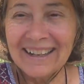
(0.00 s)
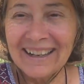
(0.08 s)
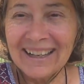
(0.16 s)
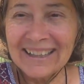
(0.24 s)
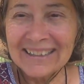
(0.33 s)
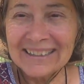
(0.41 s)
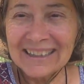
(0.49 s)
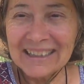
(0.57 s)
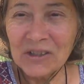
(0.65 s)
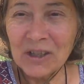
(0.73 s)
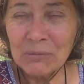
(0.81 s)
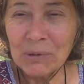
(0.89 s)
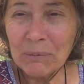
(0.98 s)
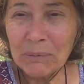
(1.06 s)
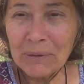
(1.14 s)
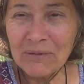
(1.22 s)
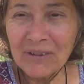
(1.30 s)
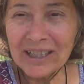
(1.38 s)
And uh, you can
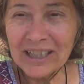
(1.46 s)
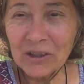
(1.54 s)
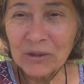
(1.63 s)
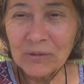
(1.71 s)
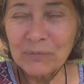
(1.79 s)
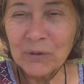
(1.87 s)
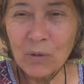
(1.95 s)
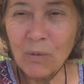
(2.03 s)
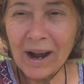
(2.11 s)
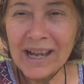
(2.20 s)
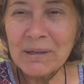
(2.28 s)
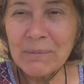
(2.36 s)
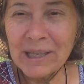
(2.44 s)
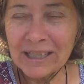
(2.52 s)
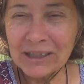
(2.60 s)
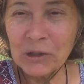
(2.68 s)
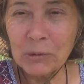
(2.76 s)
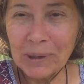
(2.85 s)
probably find out quite a bit
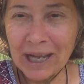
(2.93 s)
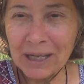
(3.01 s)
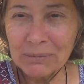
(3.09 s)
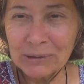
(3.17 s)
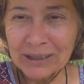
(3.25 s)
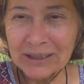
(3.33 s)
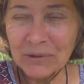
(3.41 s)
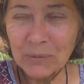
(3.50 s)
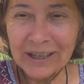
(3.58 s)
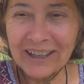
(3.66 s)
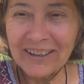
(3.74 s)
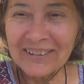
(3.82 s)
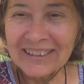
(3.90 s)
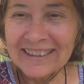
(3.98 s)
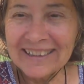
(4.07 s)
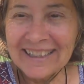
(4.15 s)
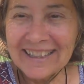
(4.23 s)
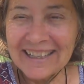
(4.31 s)
in your Bible as well
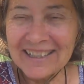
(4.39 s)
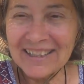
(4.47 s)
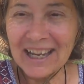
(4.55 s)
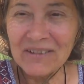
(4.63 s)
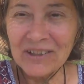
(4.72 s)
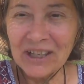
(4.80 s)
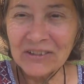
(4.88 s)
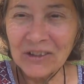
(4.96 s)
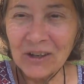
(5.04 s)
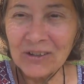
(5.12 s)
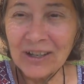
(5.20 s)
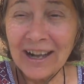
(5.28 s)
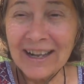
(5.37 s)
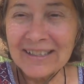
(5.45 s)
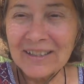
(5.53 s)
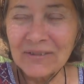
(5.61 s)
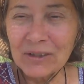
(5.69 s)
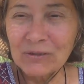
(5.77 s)
because I found all
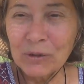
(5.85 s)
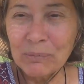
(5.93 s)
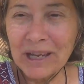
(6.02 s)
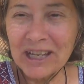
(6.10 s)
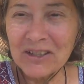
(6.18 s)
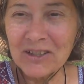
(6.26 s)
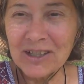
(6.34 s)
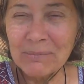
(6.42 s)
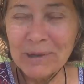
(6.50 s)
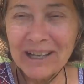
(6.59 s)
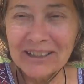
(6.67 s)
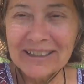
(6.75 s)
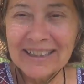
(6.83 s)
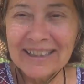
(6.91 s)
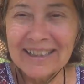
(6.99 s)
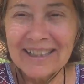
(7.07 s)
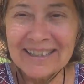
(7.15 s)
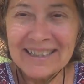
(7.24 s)
kinds of information about
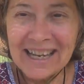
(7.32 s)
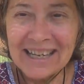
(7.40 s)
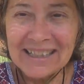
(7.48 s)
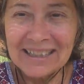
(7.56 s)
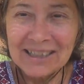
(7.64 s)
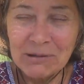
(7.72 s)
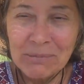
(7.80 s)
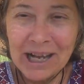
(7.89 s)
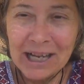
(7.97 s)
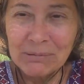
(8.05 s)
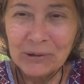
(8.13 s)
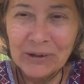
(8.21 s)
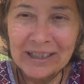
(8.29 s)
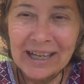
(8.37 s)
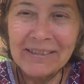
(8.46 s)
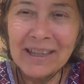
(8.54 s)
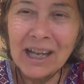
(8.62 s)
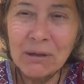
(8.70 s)
Satan in the Bible, and
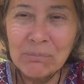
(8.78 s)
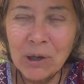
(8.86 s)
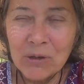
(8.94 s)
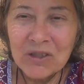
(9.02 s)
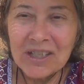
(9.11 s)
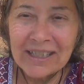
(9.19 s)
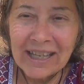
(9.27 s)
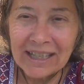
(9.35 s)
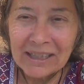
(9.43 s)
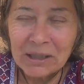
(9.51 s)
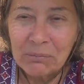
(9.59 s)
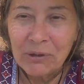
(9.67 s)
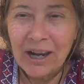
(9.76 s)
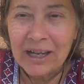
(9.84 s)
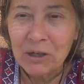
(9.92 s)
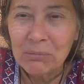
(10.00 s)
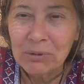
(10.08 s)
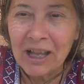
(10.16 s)
I think I posted that in a
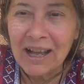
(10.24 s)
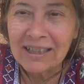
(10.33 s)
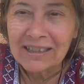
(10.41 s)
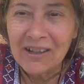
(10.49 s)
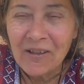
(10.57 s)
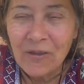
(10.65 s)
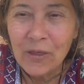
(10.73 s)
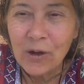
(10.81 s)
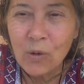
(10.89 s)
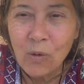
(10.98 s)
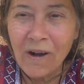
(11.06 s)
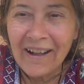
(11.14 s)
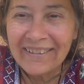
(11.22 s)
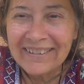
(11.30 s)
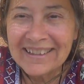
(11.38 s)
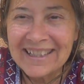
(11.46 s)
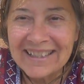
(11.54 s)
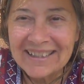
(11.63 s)
prior blog the
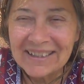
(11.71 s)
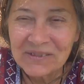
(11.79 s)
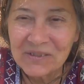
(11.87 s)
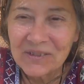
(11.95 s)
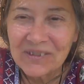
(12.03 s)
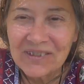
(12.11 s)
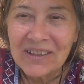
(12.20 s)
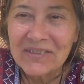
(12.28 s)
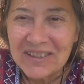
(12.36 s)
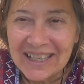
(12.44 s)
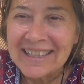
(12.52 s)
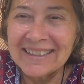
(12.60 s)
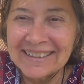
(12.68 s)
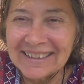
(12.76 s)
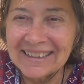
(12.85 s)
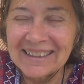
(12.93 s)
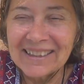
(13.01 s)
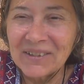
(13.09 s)
qualities of, of
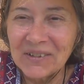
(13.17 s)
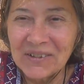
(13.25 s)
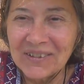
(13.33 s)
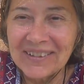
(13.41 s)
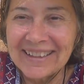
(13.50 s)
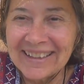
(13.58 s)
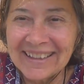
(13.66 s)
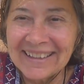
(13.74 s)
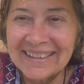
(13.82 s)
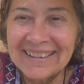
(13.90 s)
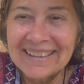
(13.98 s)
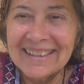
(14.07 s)
Satan. Yeah.